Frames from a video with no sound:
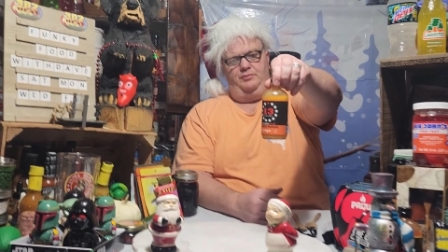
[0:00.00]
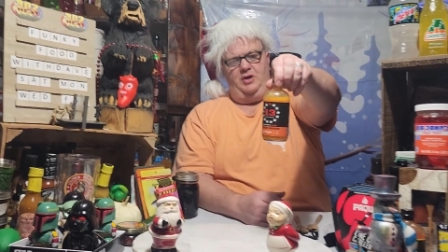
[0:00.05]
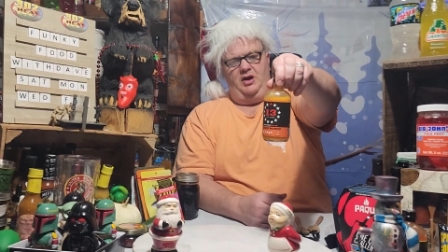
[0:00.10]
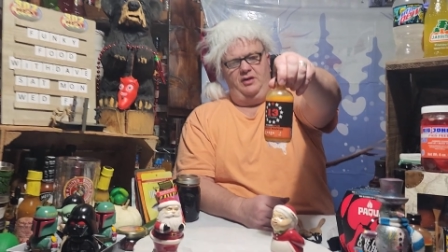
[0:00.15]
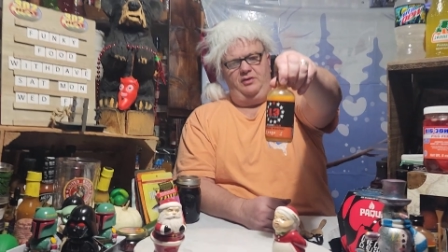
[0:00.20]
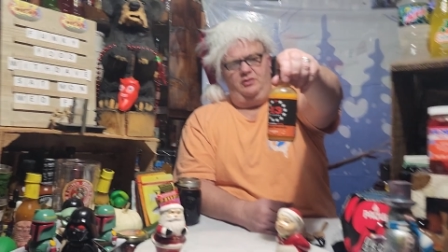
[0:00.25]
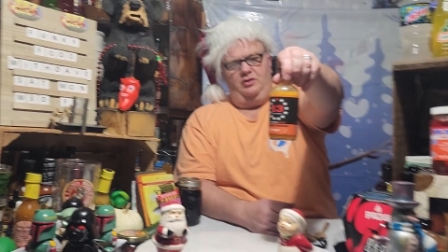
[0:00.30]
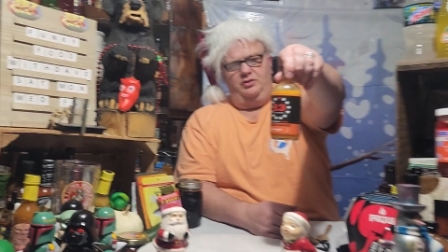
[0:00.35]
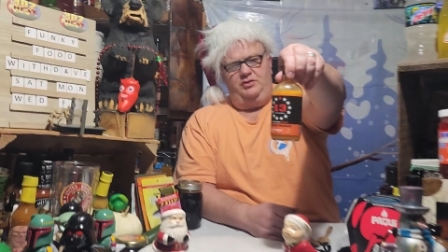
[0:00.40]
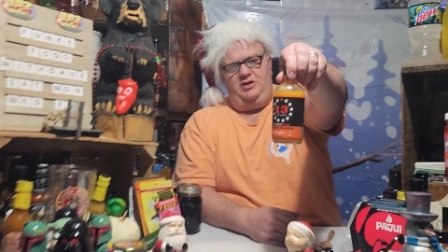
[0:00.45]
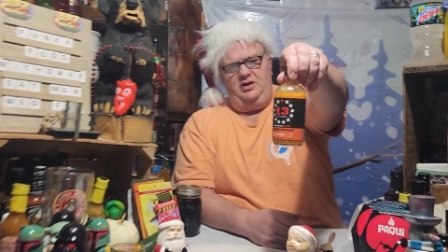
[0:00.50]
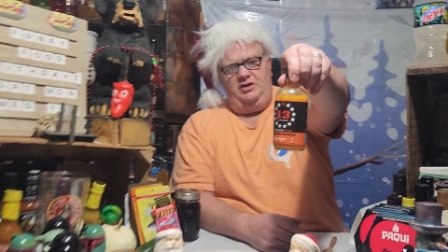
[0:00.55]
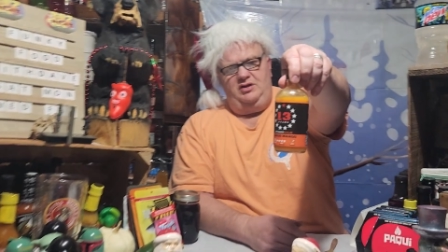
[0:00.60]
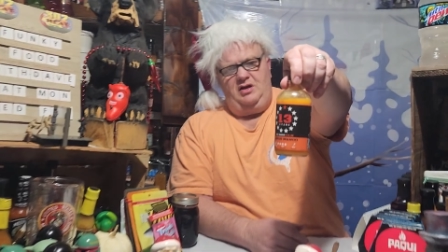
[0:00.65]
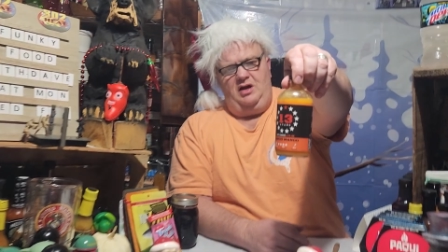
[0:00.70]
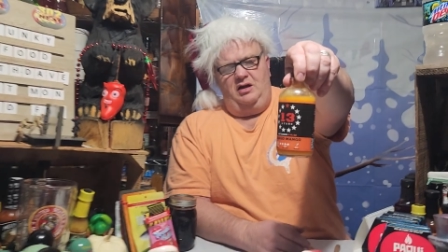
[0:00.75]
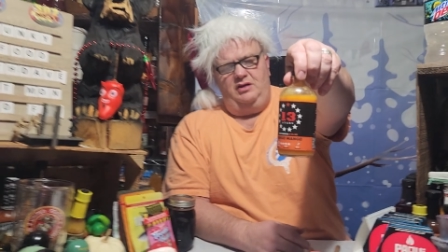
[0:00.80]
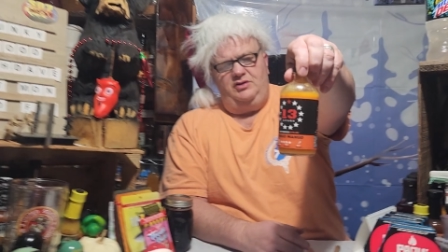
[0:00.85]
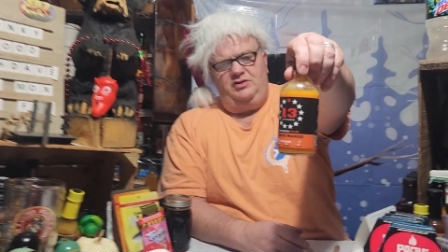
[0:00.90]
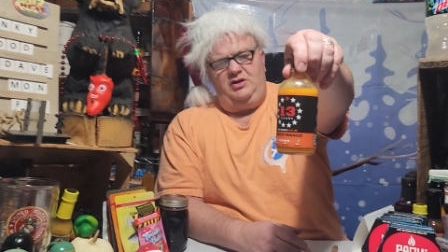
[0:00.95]
by
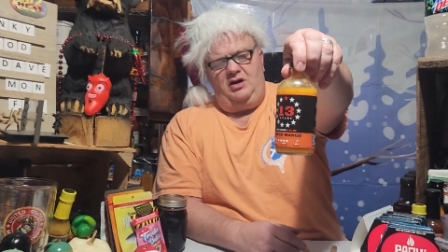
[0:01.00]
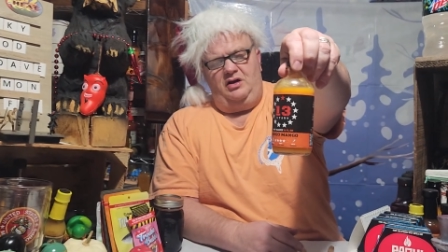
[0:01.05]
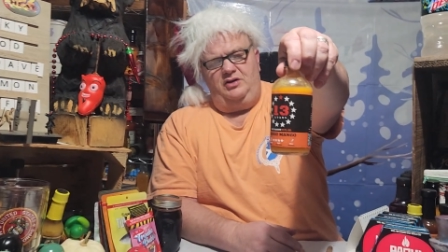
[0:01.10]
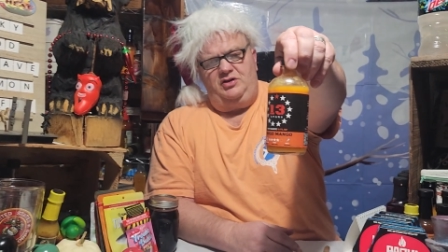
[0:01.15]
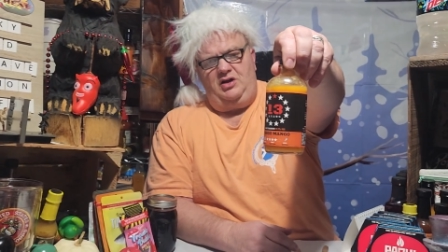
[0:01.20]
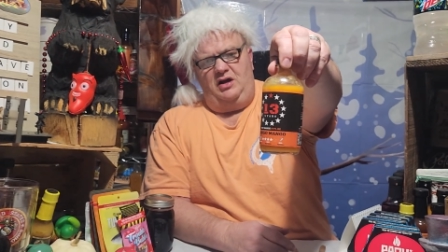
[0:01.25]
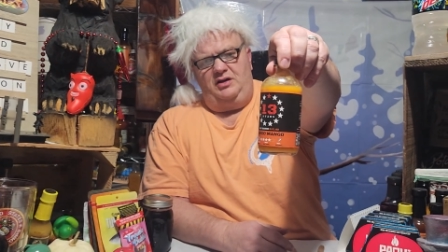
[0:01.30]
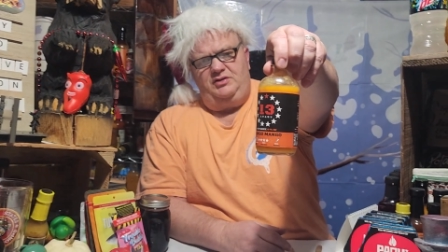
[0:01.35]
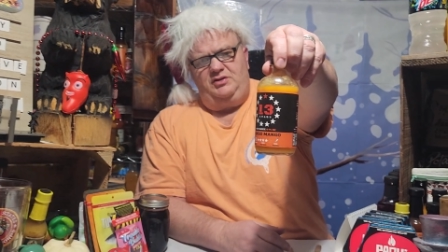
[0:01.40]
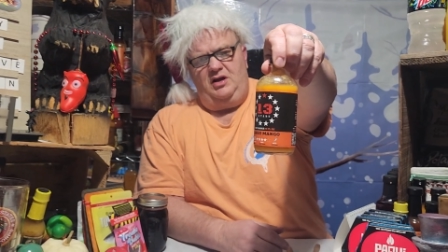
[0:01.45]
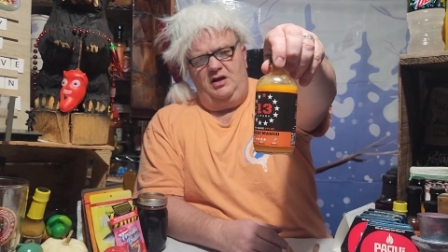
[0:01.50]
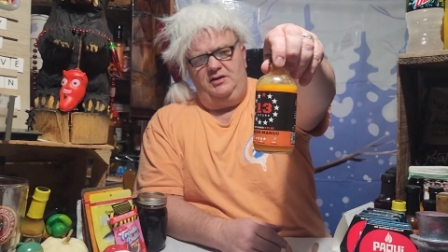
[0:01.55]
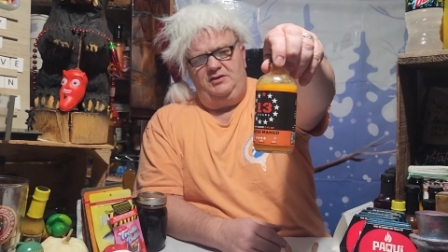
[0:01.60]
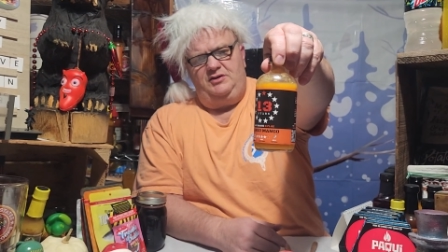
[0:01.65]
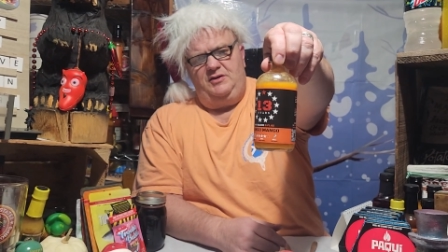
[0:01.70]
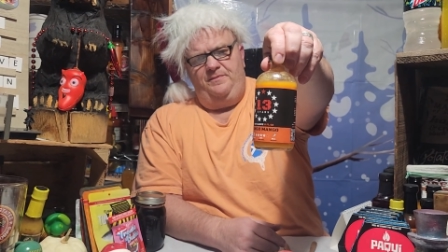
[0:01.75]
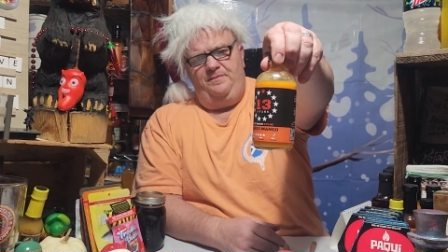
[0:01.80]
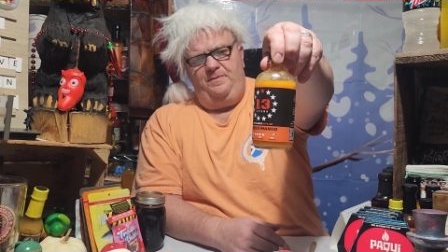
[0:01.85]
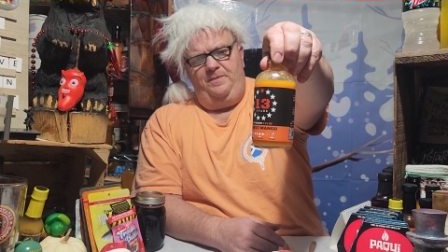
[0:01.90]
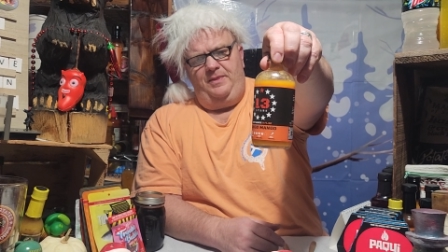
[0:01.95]
13 stars Hot
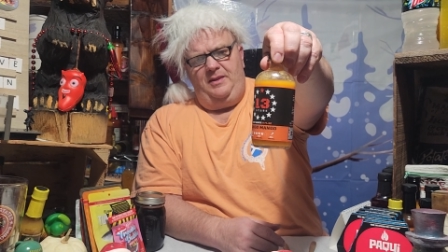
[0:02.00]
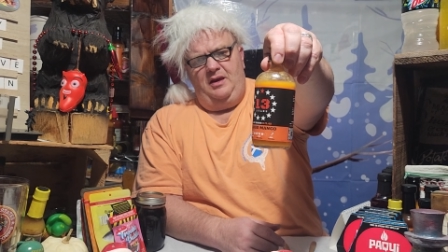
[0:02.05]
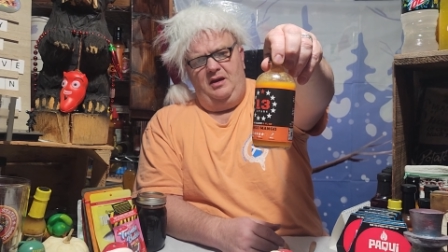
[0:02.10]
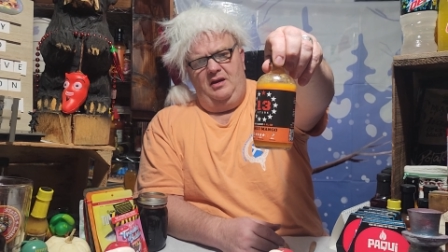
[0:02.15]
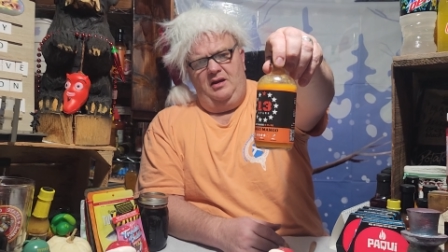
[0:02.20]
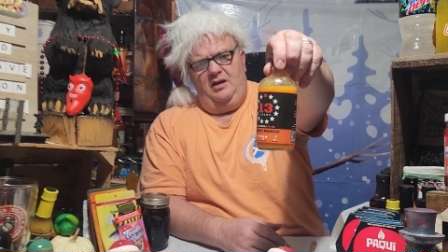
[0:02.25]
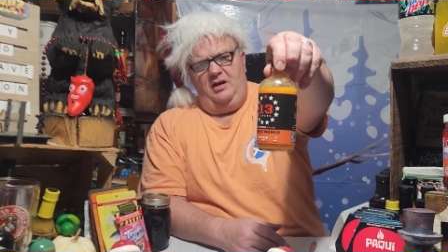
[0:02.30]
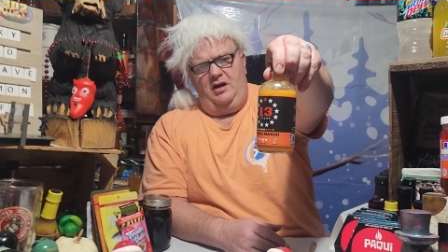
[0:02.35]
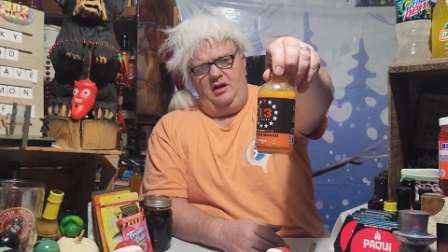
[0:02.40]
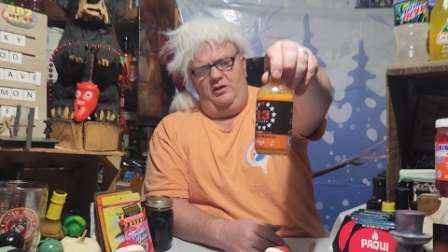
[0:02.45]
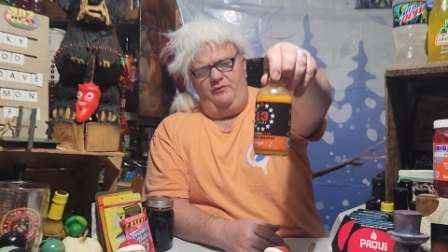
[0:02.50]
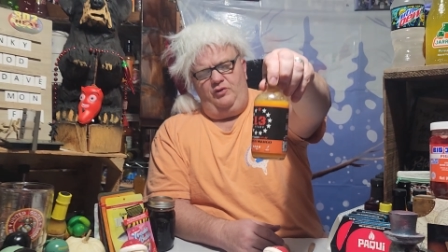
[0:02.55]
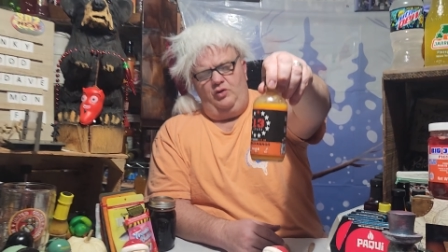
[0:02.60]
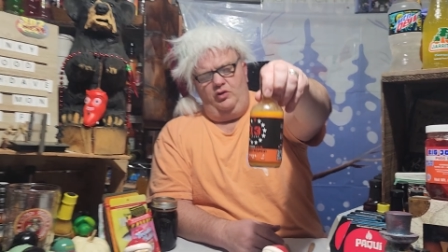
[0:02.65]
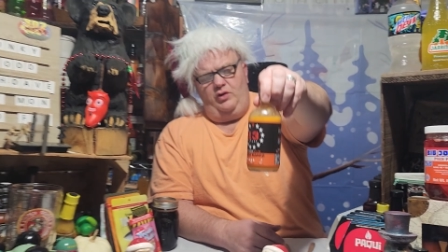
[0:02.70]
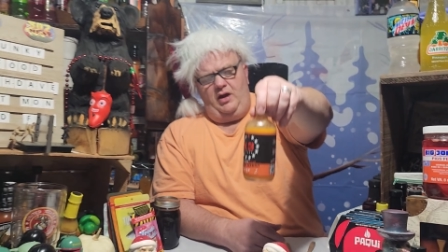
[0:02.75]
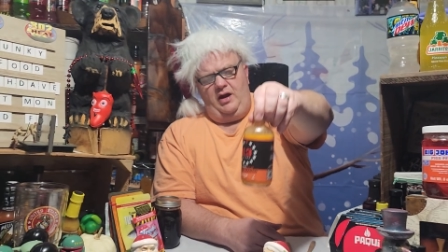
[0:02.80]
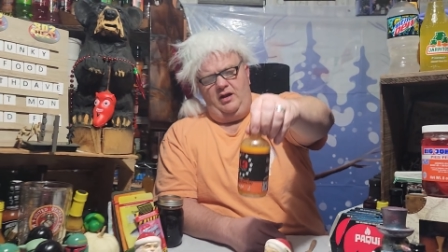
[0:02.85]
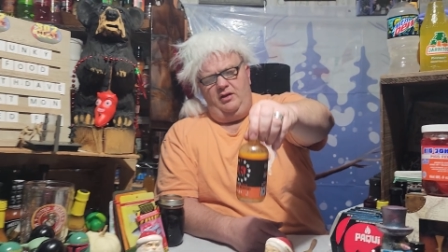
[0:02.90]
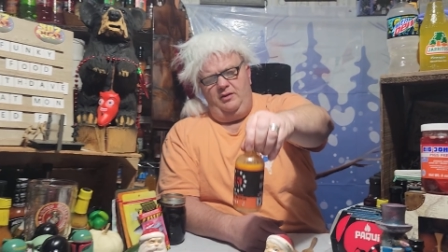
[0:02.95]
Sauce. Nice. Out of
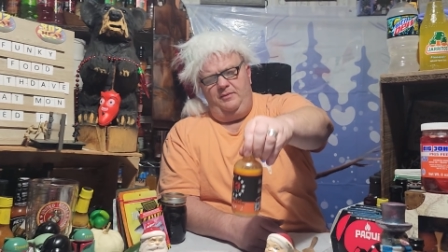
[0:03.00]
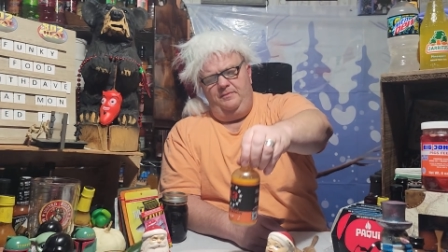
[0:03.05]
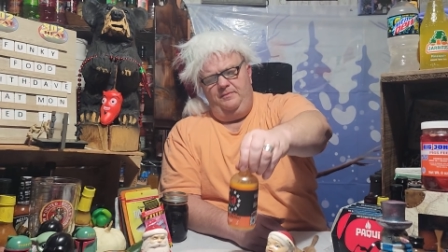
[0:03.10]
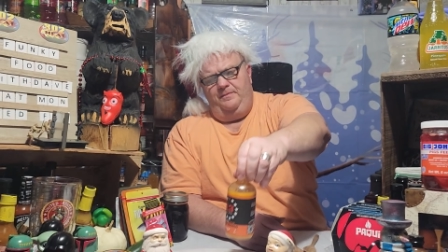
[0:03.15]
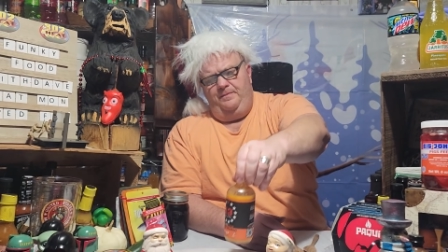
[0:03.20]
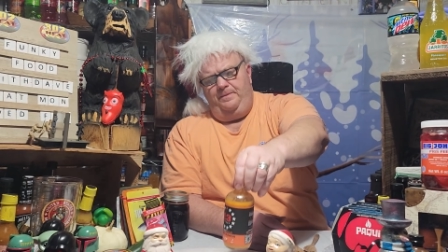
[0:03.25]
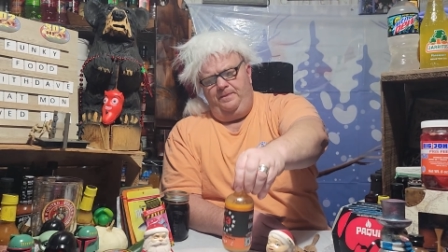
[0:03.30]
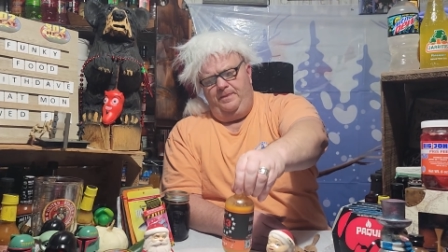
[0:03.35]
Rhode Island.